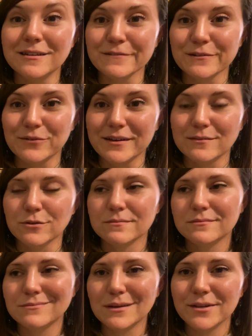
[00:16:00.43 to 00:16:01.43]
different ways. Well,
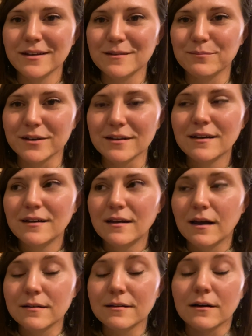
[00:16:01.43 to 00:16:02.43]
maybe not, but
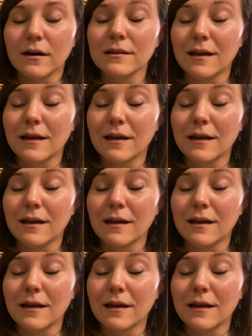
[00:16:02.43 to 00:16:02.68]
a